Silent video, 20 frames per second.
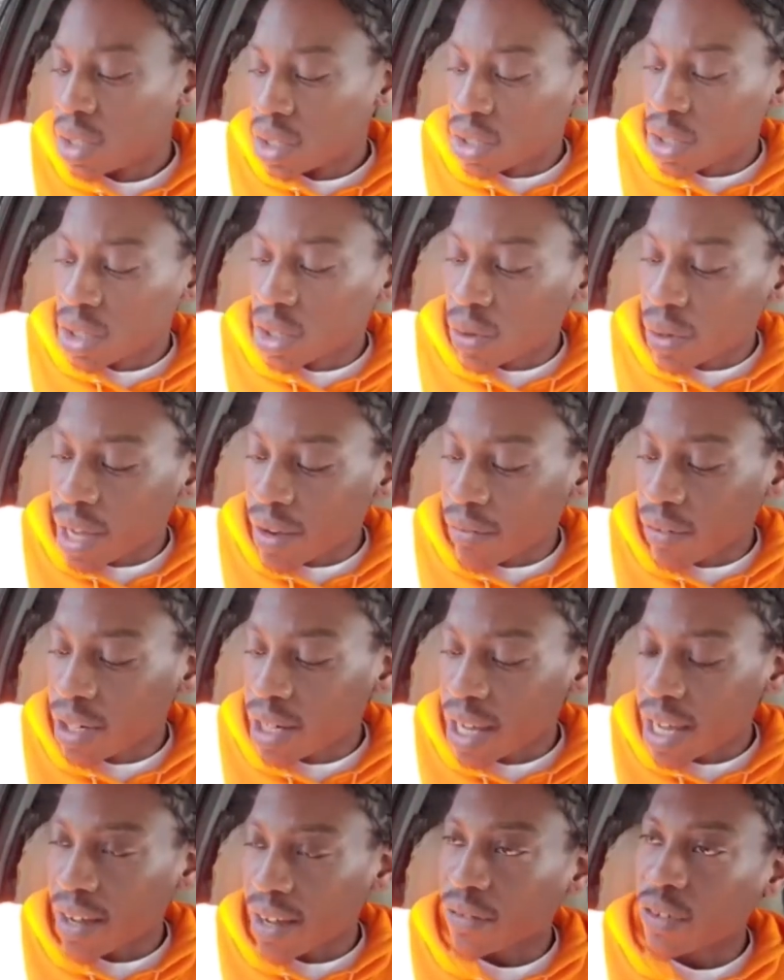So every
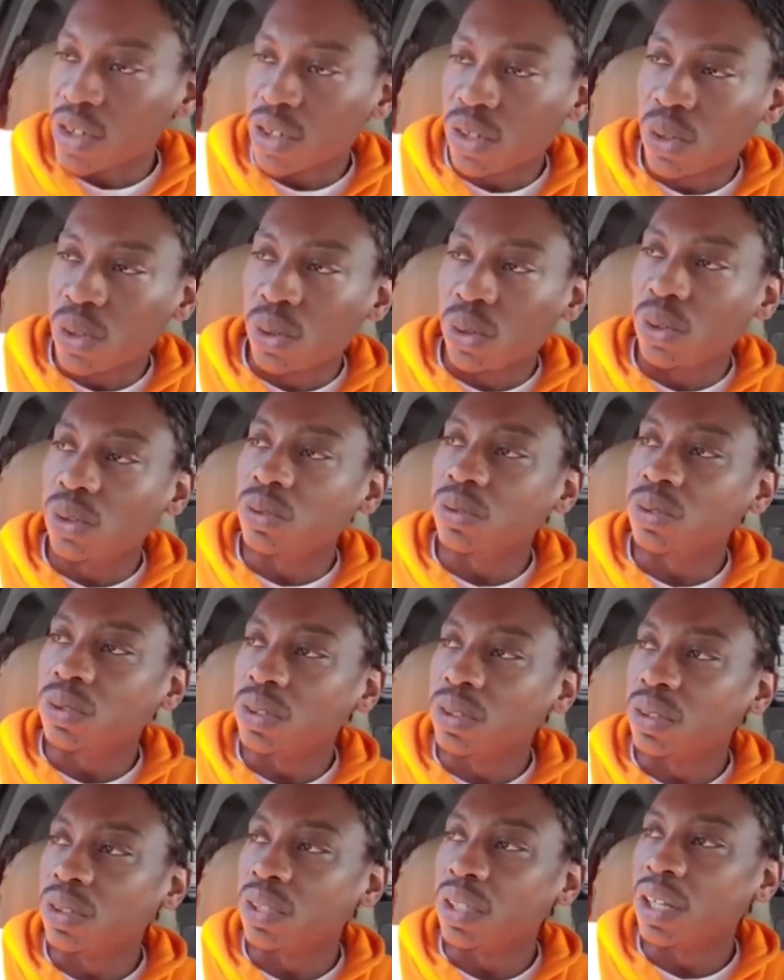day after school,
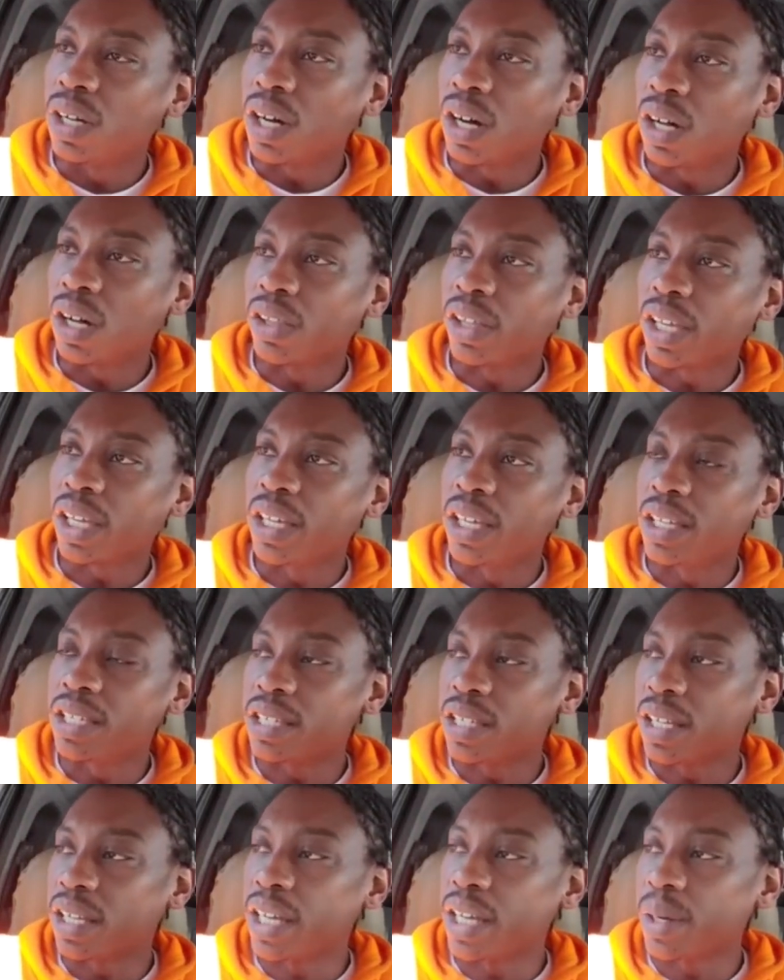all the kids
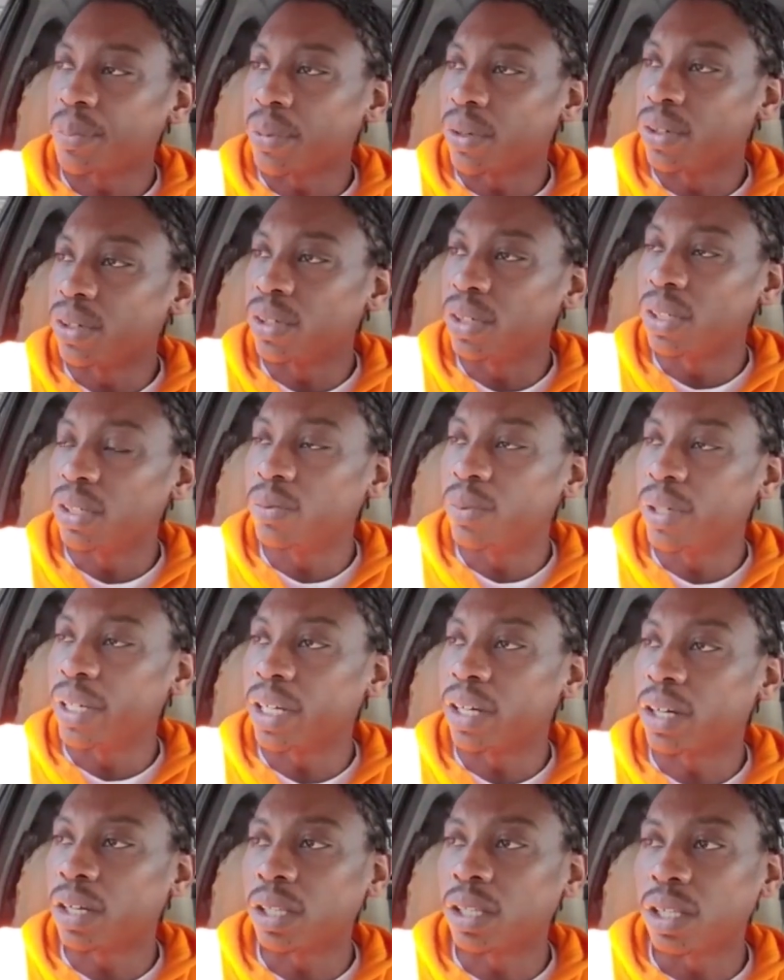in the neighborhood,
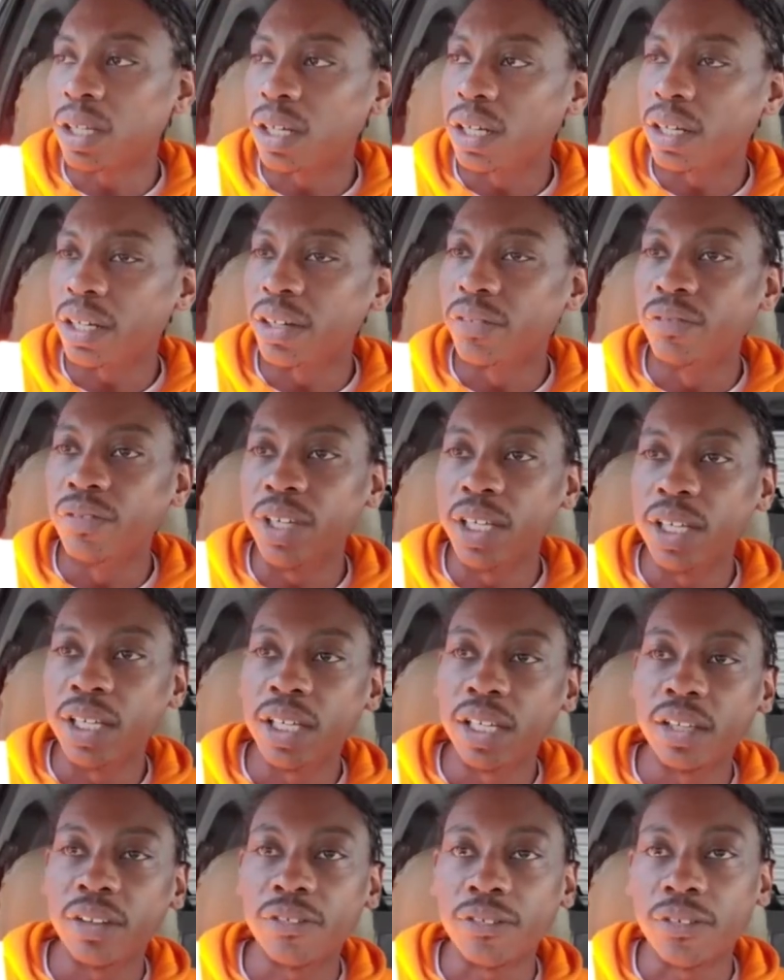we'd all
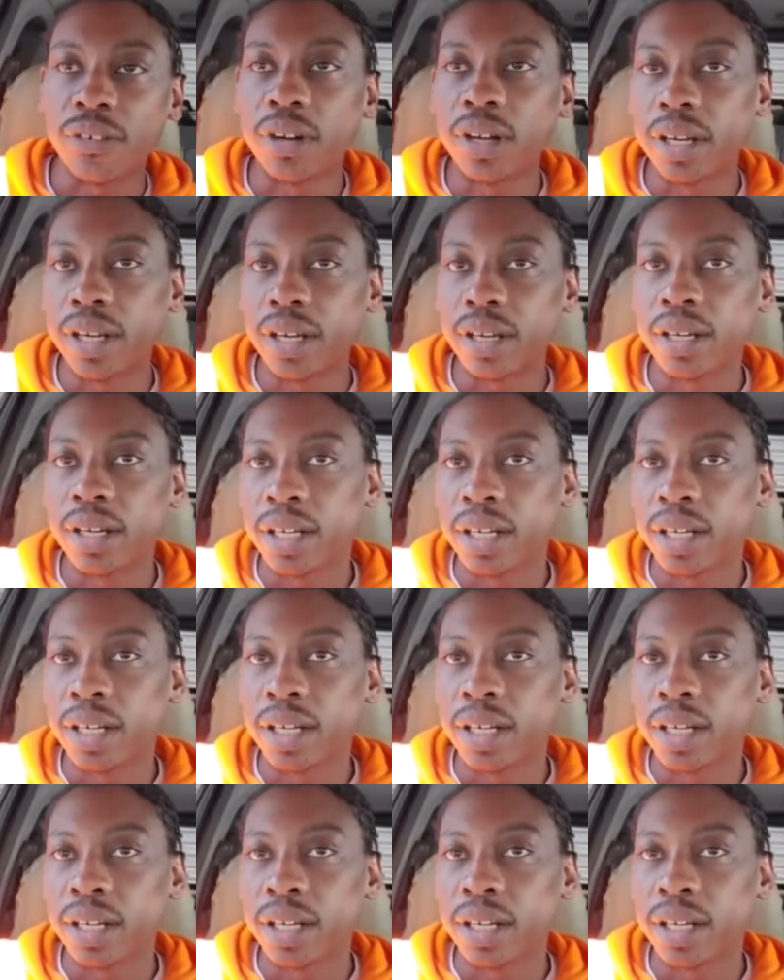convene in the front